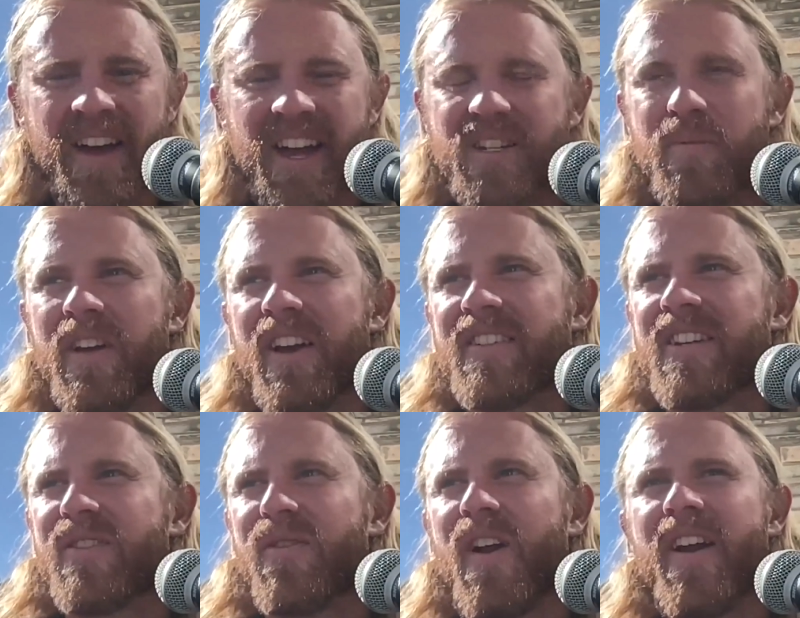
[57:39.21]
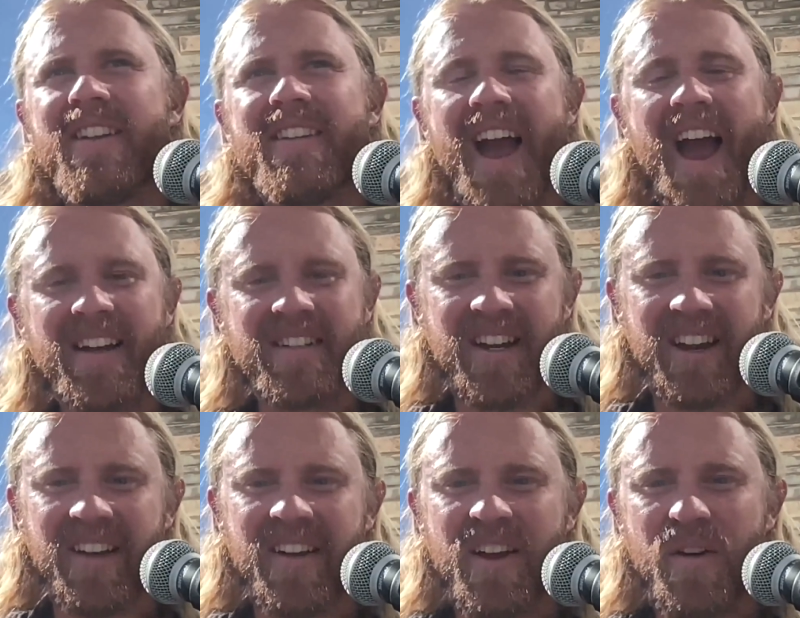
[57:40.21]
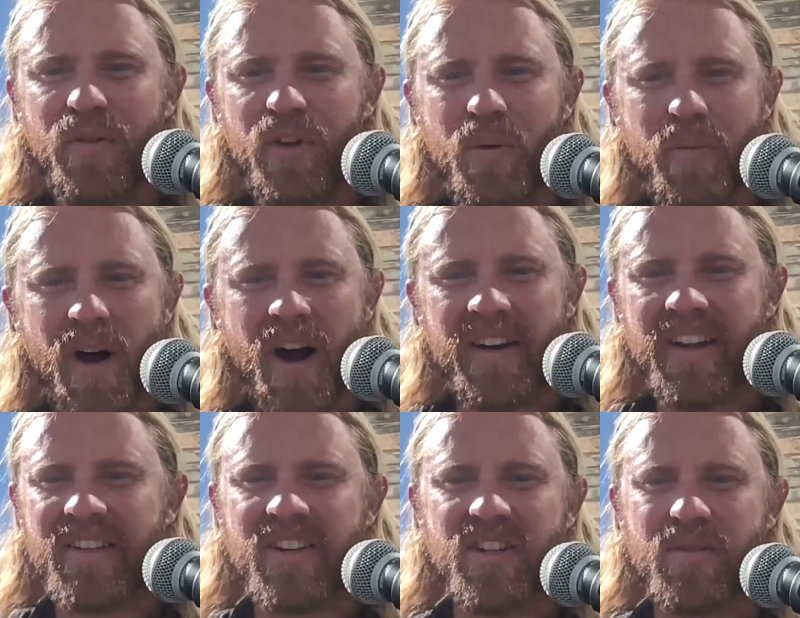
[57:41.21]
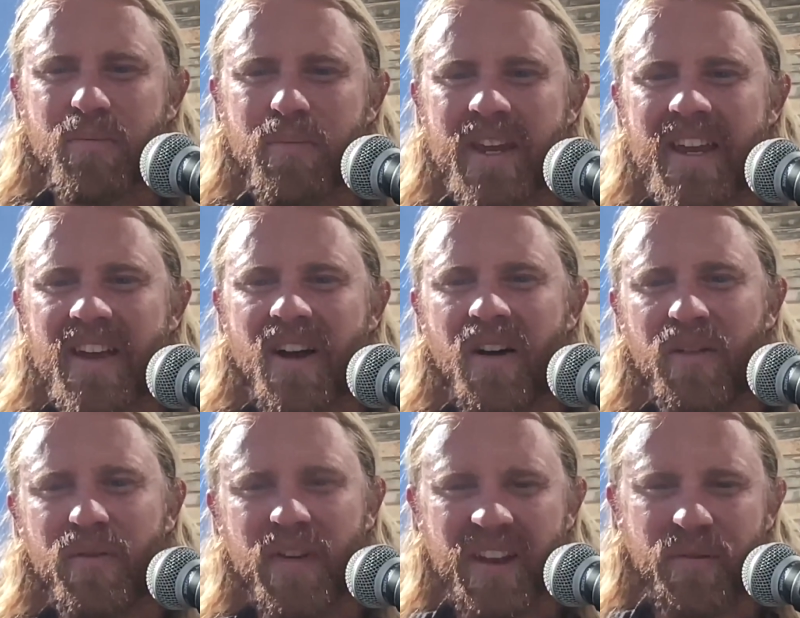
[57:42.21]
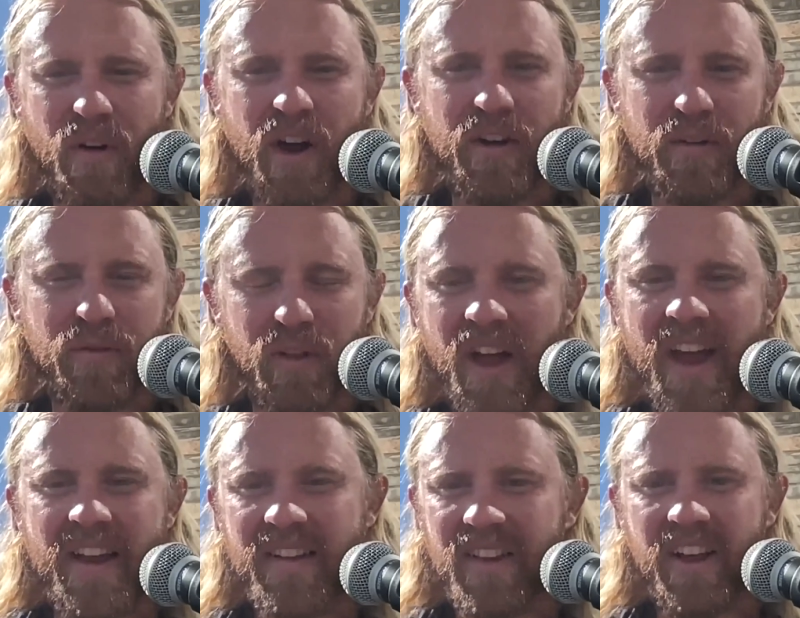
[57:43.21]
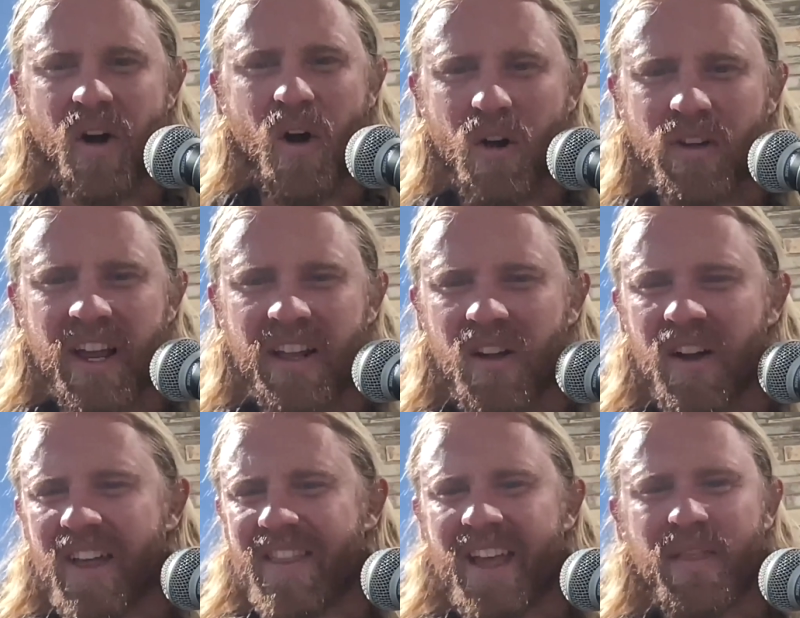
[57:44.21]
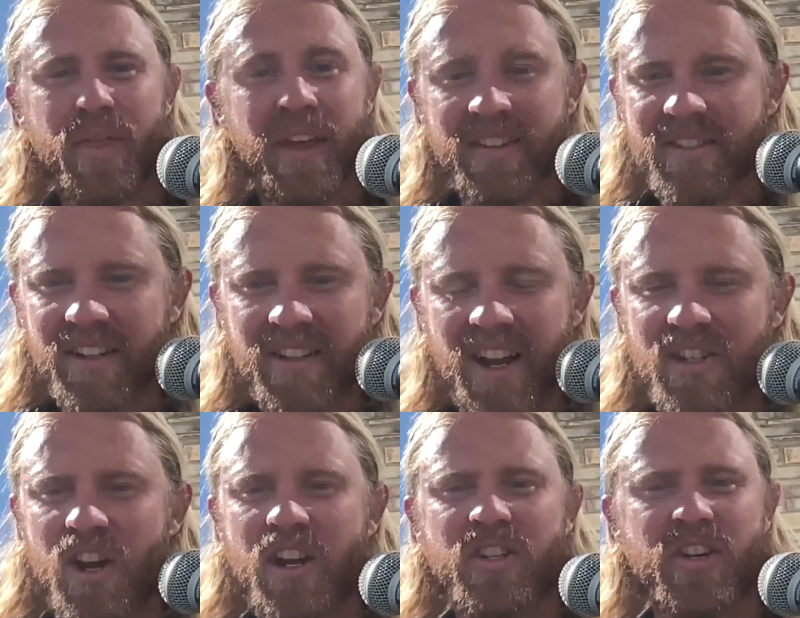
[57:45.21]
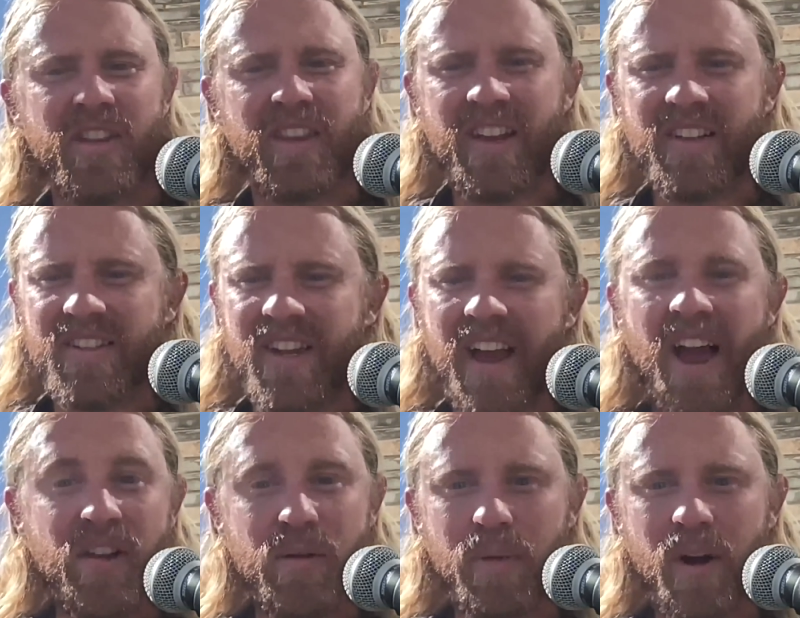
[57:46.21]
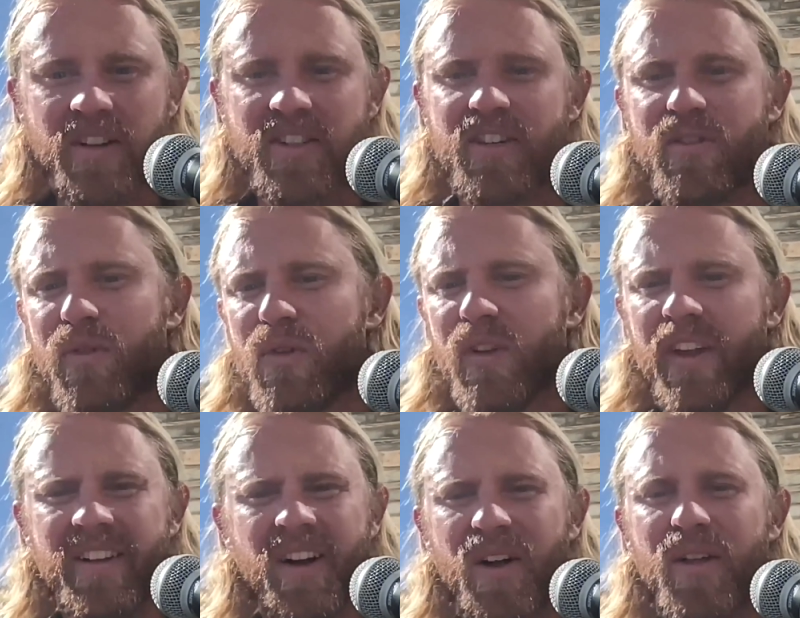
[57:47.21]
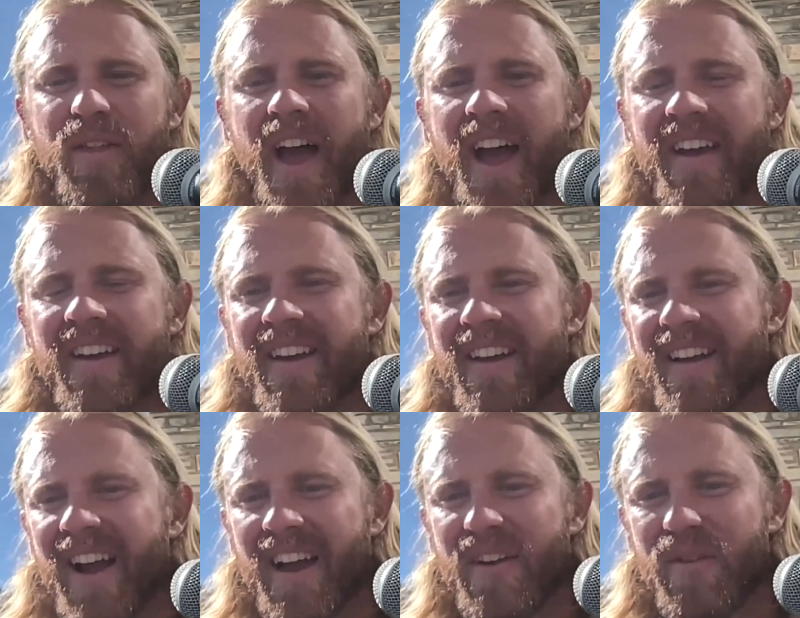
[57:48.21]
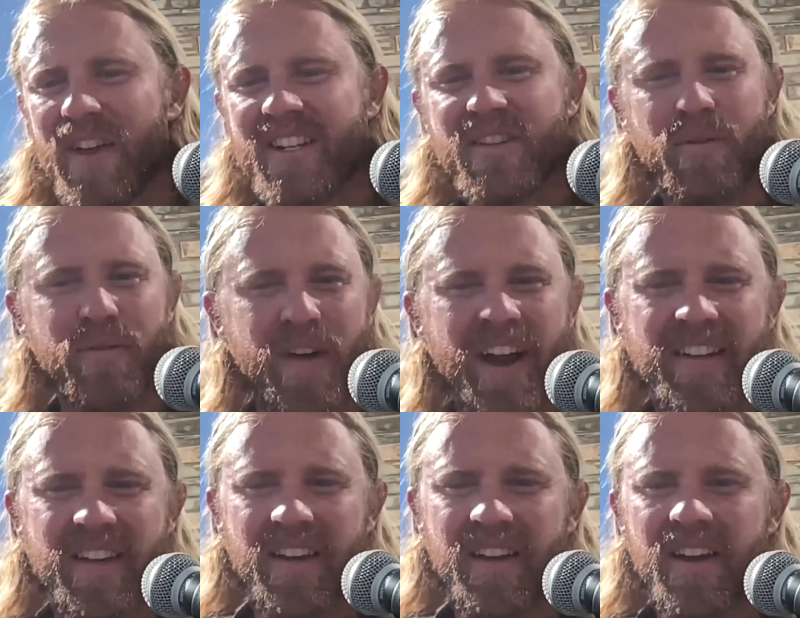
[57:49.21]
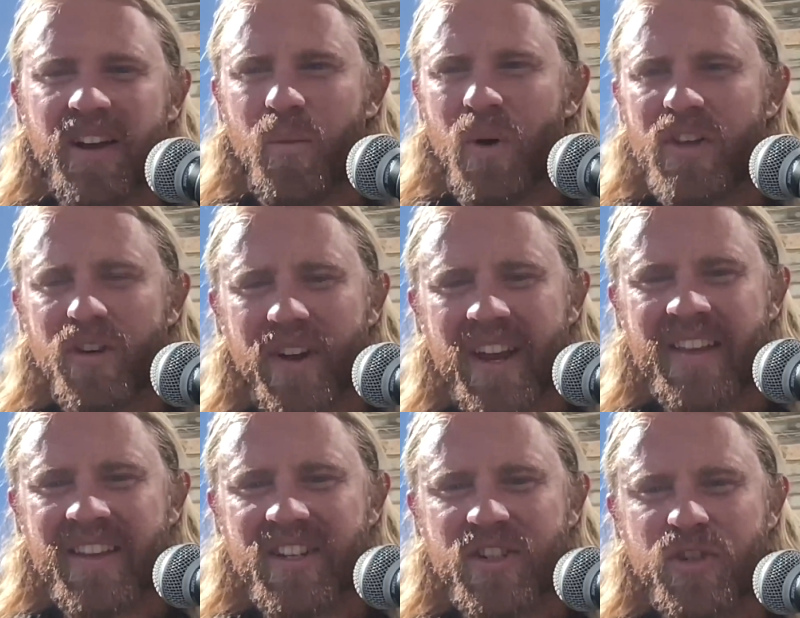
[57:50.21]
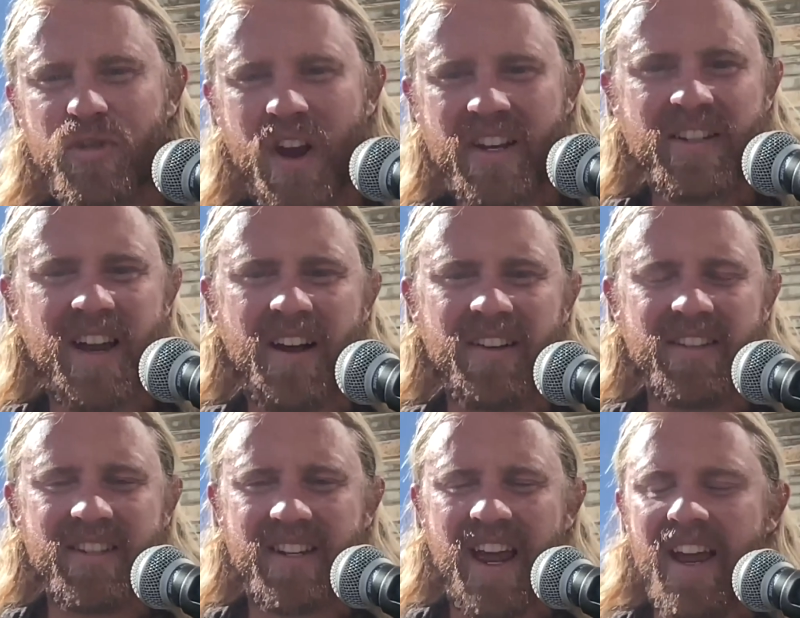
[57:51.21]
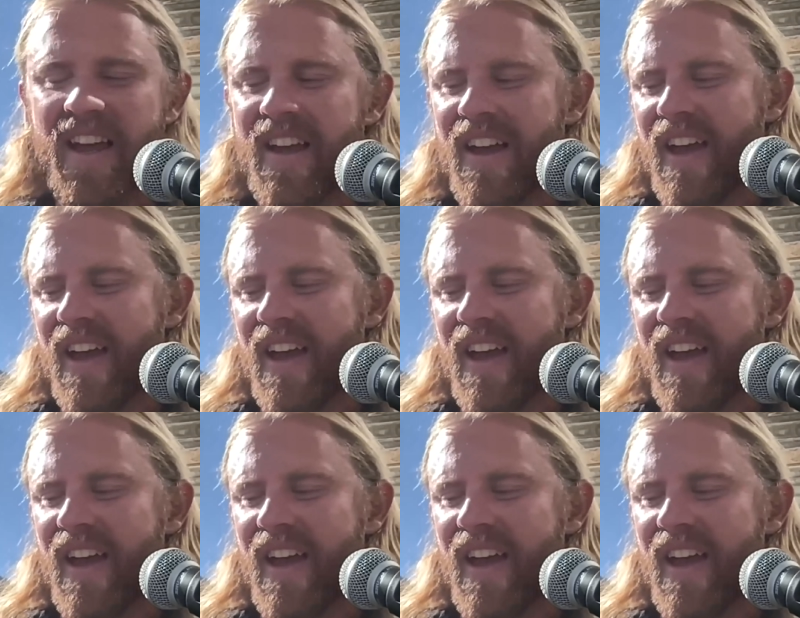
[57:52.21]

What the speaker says: It's because it's very taxing for your body to just be in fight or flight like all day long. And then things like digestion, things like how you process food, like all of that kind of gets affected when you're in this stressed out state.